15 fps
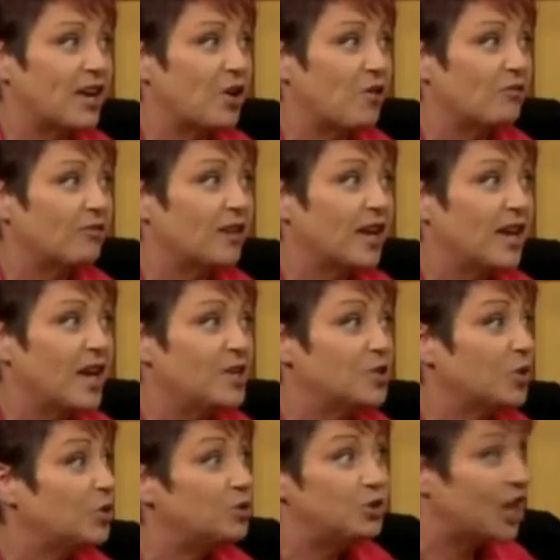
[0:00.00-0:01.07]
that off.
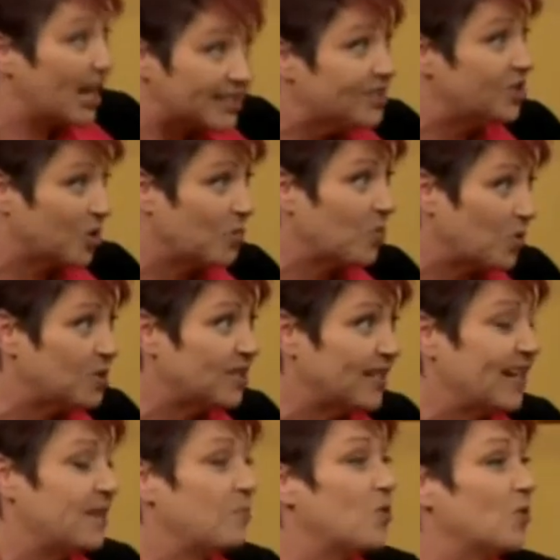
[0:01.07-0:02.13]
So you just don't want it
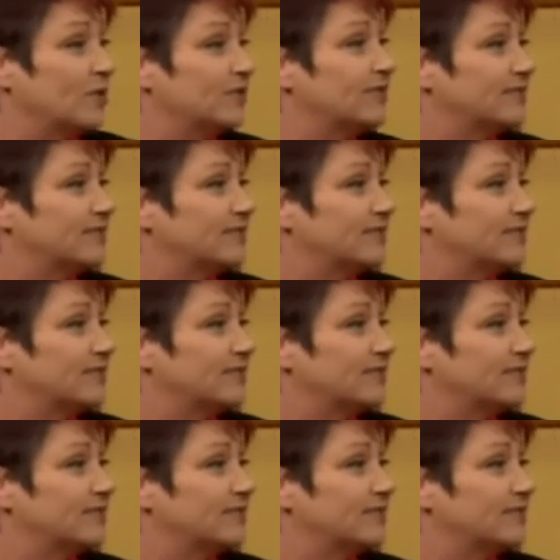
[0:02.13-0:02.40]
anymore.